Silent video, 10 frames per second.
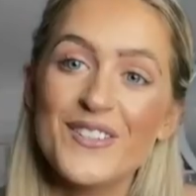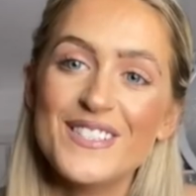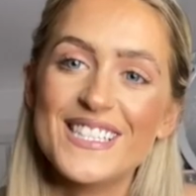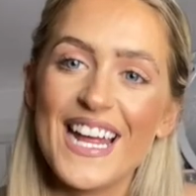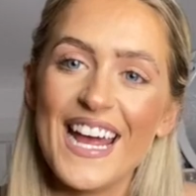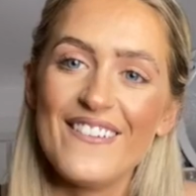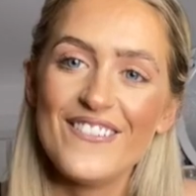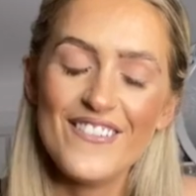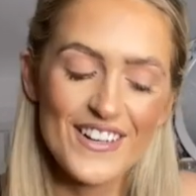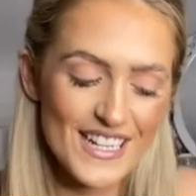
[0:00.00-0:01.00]
today
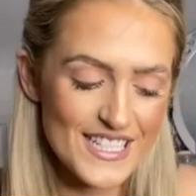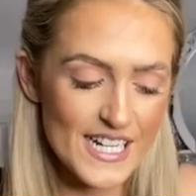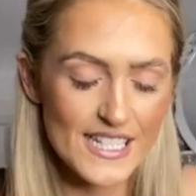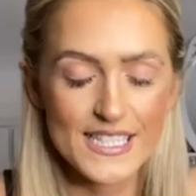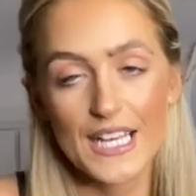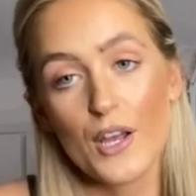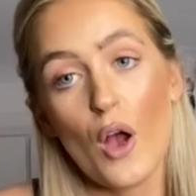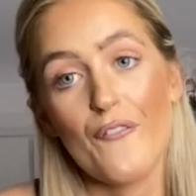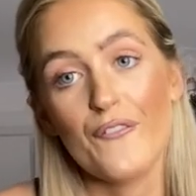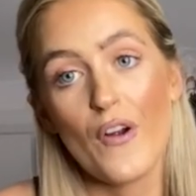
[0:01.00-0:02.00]
everyone, as you can see
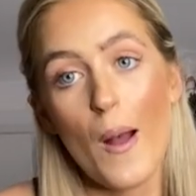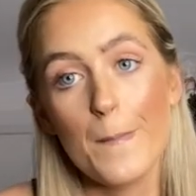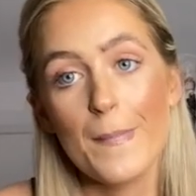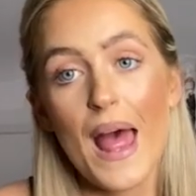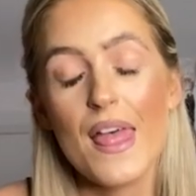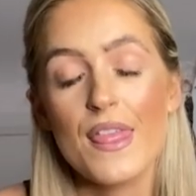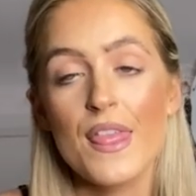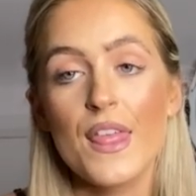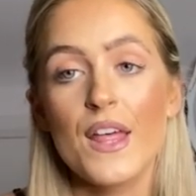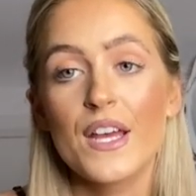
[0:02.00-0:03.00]
from
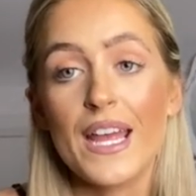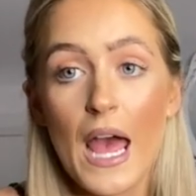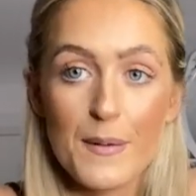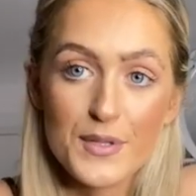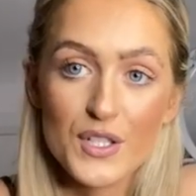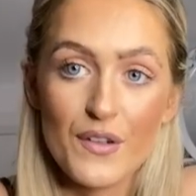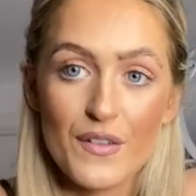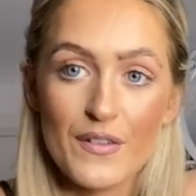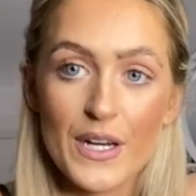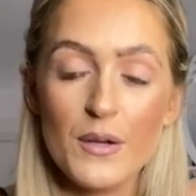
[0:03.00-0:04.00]
the caption of the
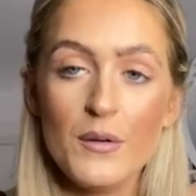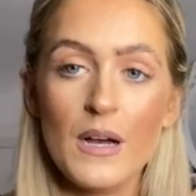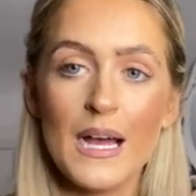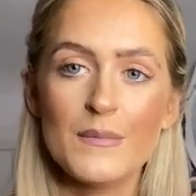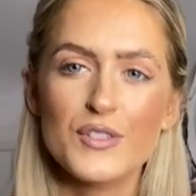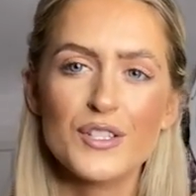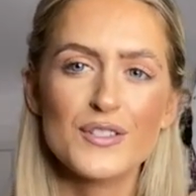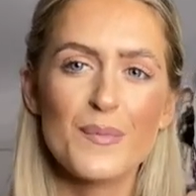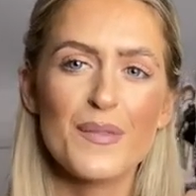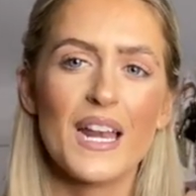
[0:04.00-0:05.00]
video, I'm doing
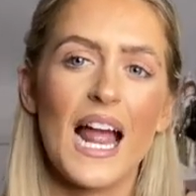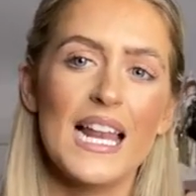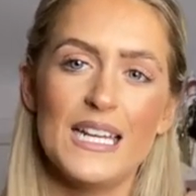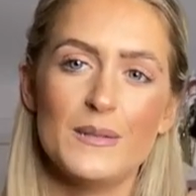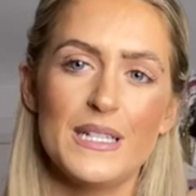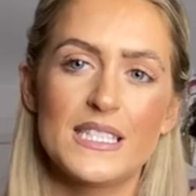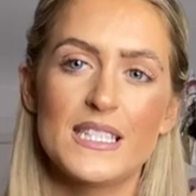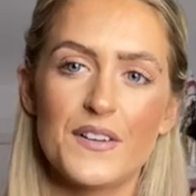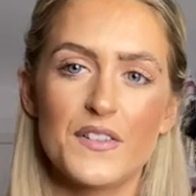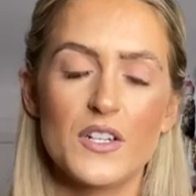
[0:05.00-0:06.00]
something a little bit
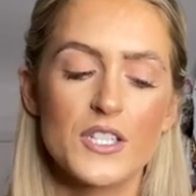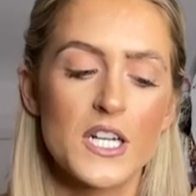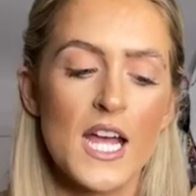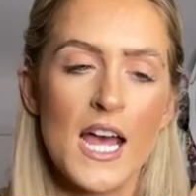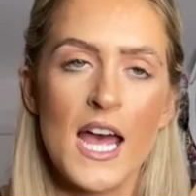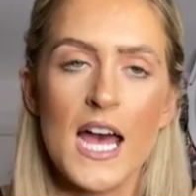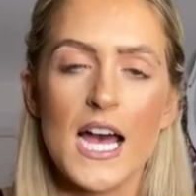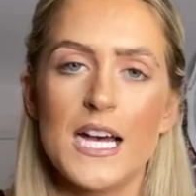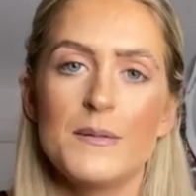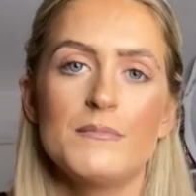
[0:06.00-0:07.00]
different.
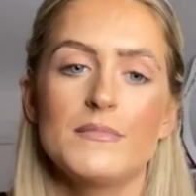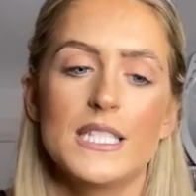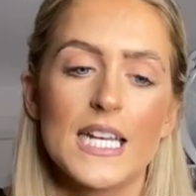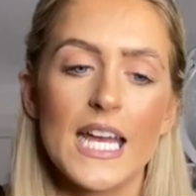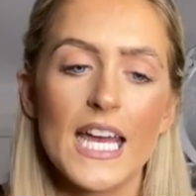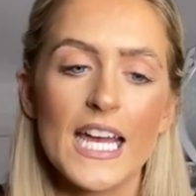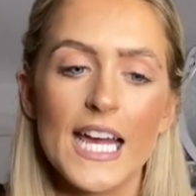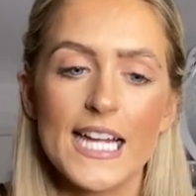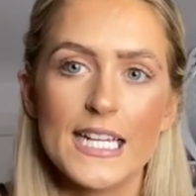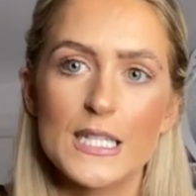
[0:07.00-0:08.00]
Today
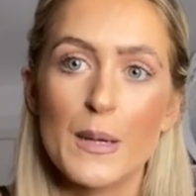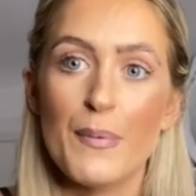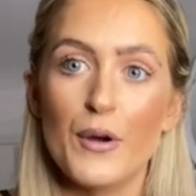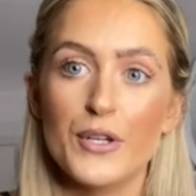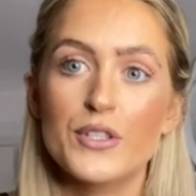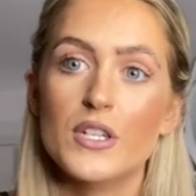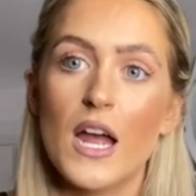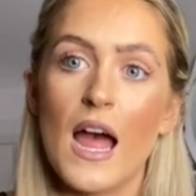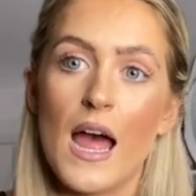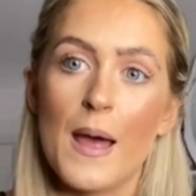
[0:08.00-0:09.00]
it is about
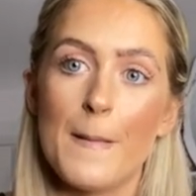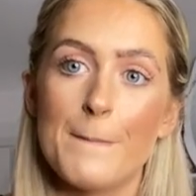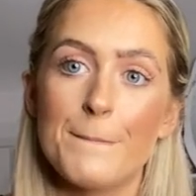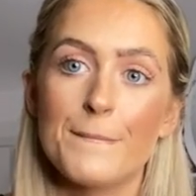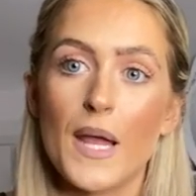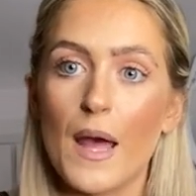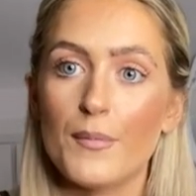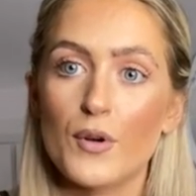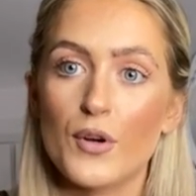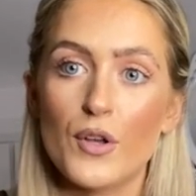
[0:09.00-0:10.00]

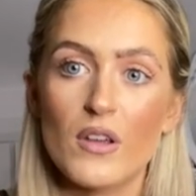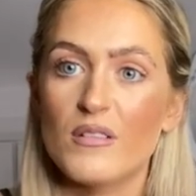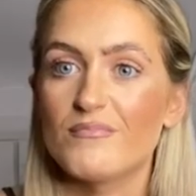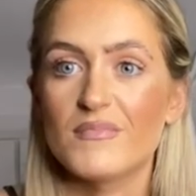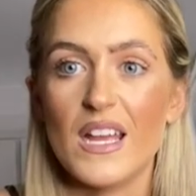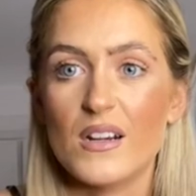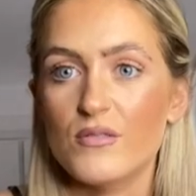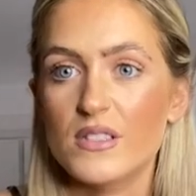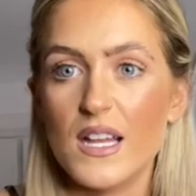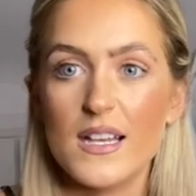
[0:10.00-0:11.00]
cabin crew, air
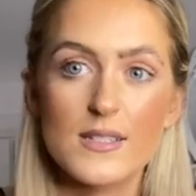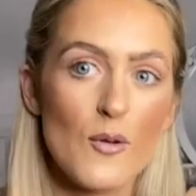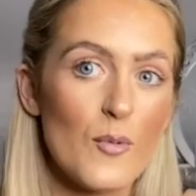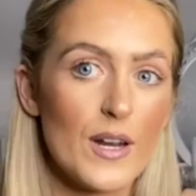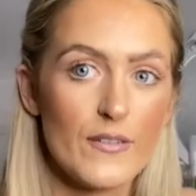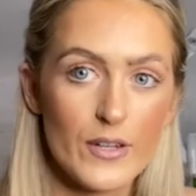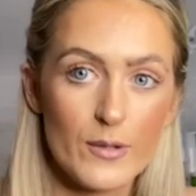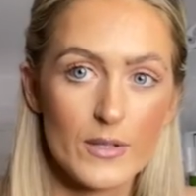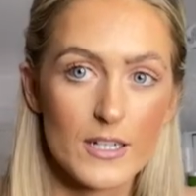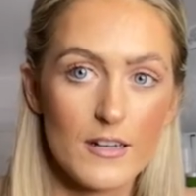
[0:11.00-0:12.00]
hostess, whatever you
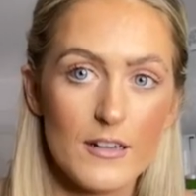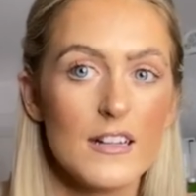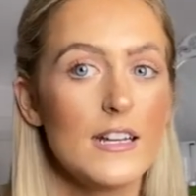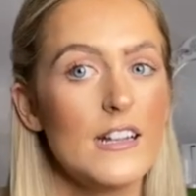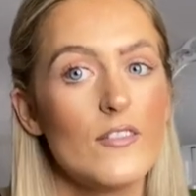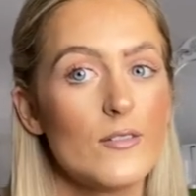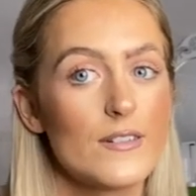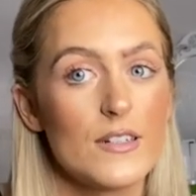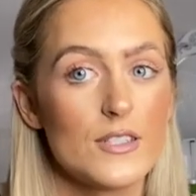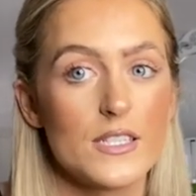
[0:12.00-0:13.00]
want to call it. Everyone
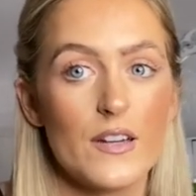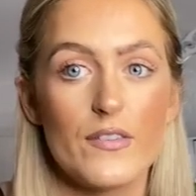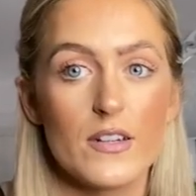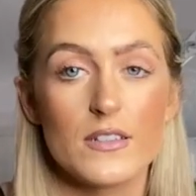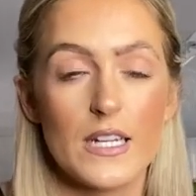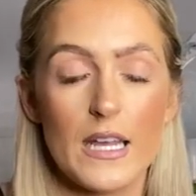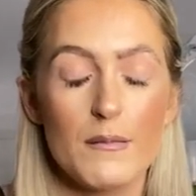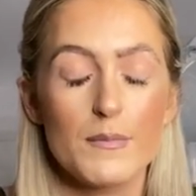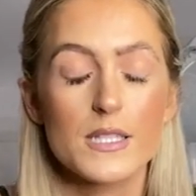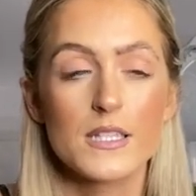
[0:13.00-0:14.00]
calls it different
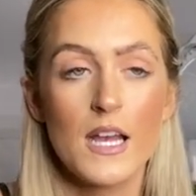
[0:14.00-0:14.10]
names.